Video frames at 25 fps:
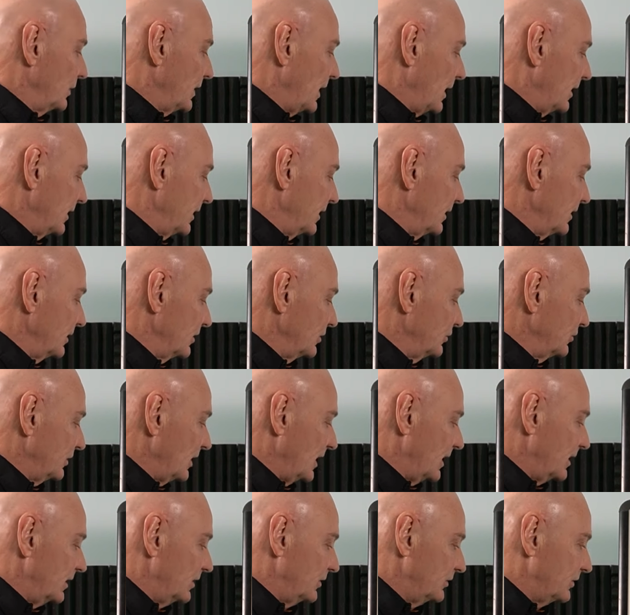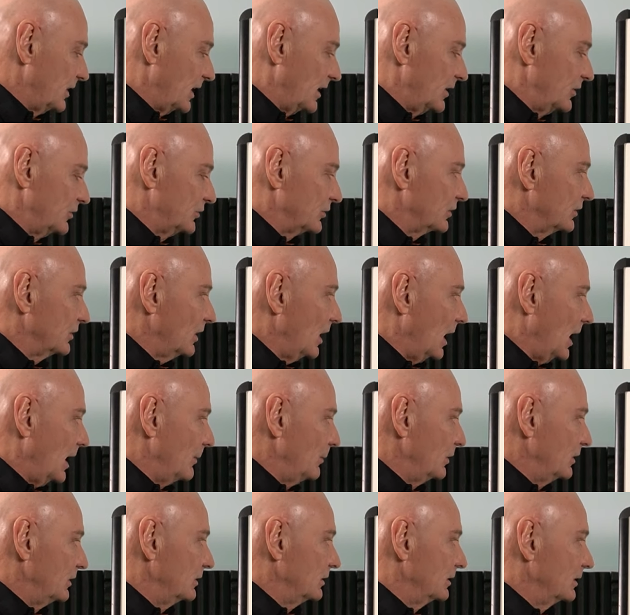without anything stated, tenants in
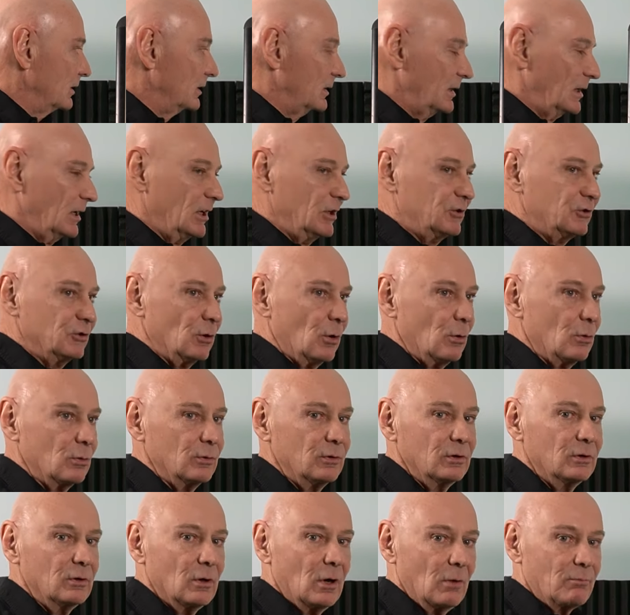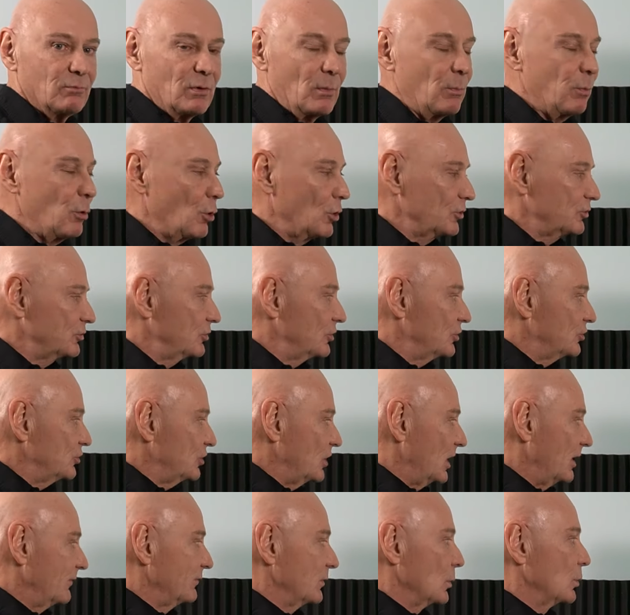common, each own a proportionate
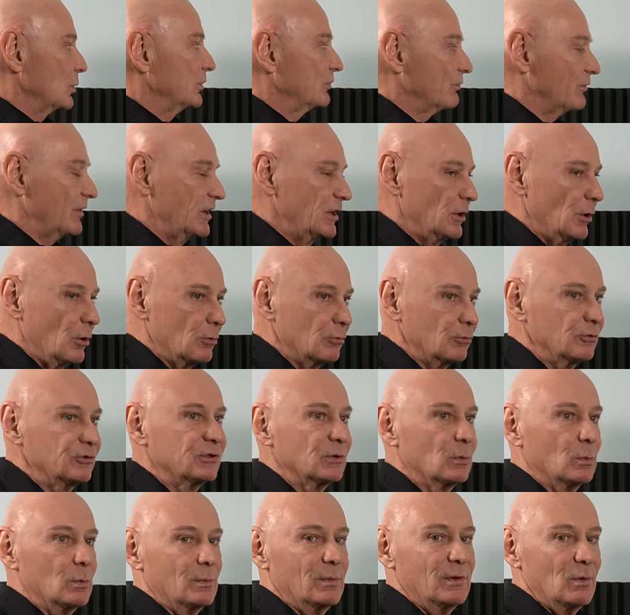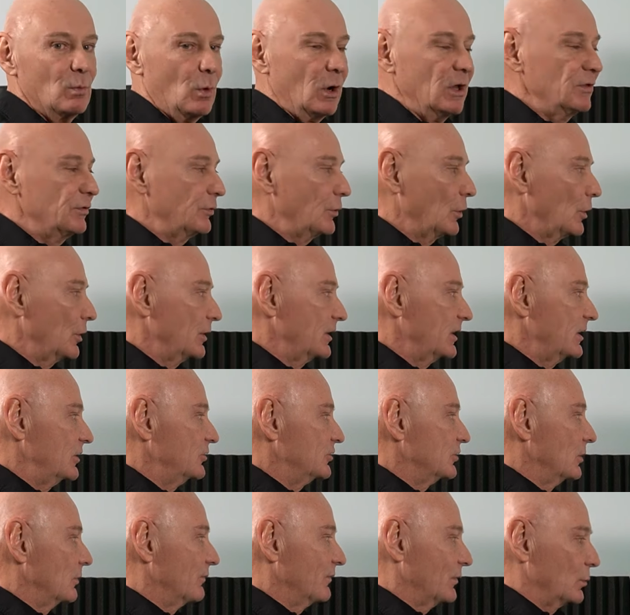share. If there were three owners, it would be one third
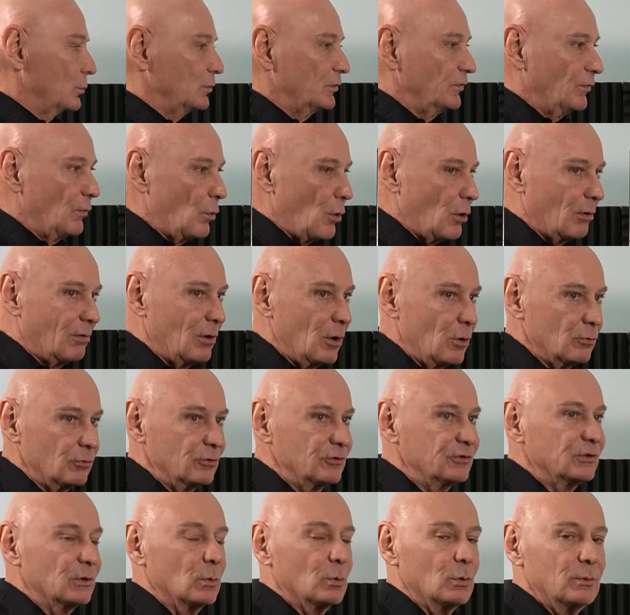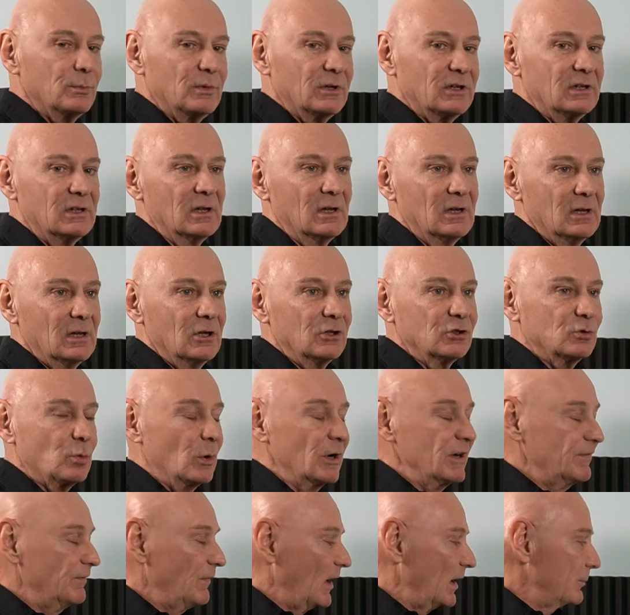each. If it was four owners, it would be
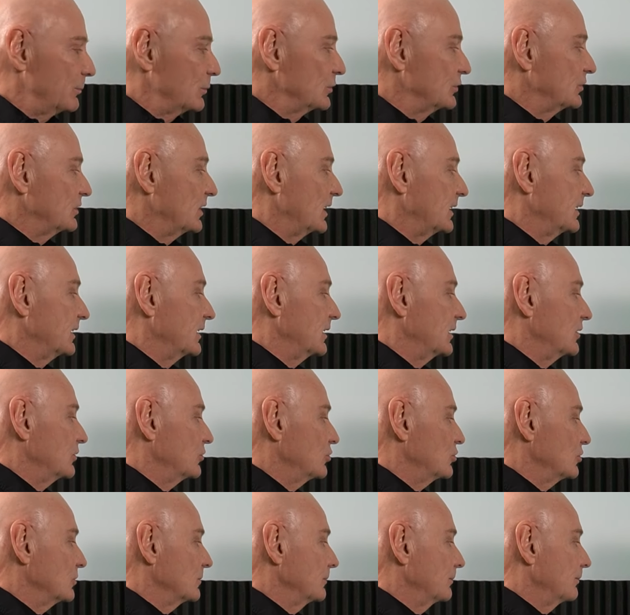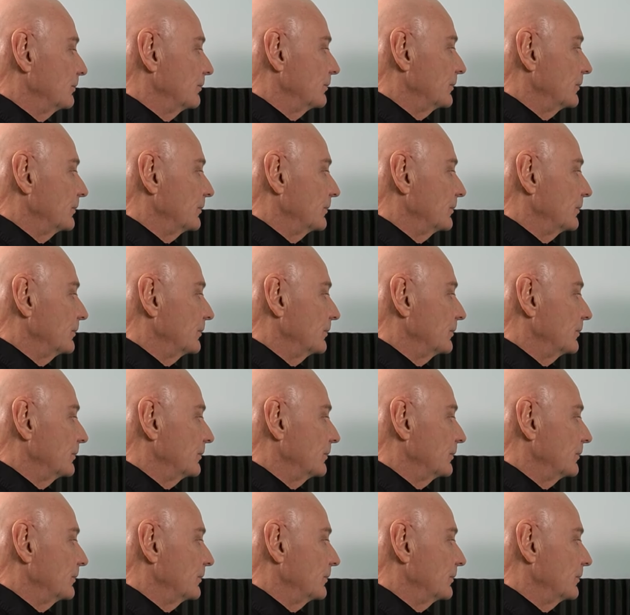25% each.